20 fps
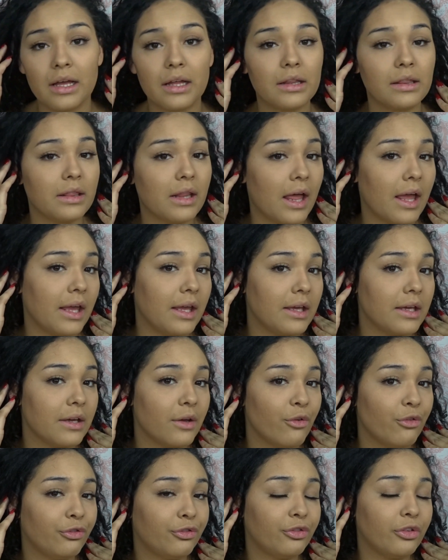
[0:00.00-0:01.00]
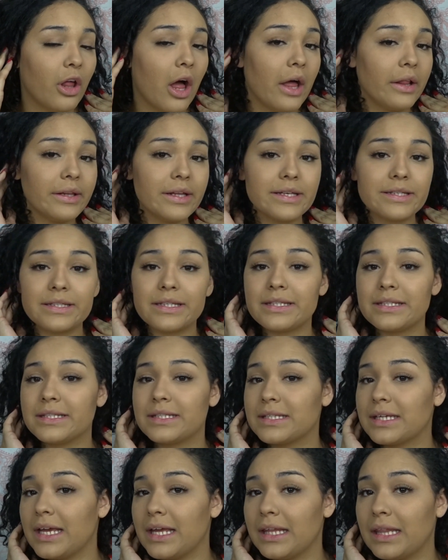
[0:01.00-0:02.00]
like, flawless
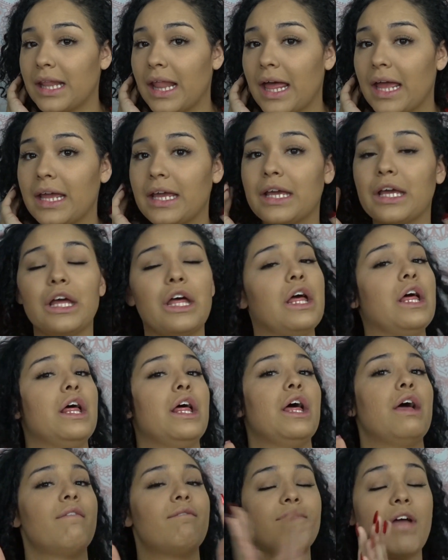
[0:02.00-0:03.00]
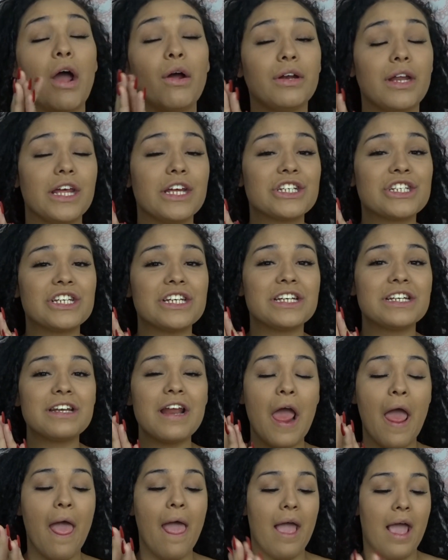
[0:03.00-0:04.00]
skin-like
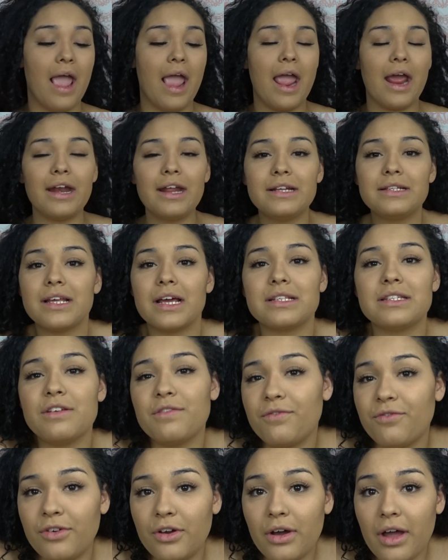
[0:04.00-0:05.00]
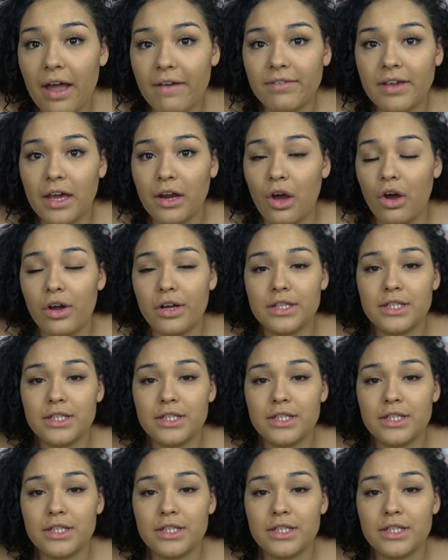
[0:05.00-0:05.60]
foundation, and it doesn't feel heavy at all.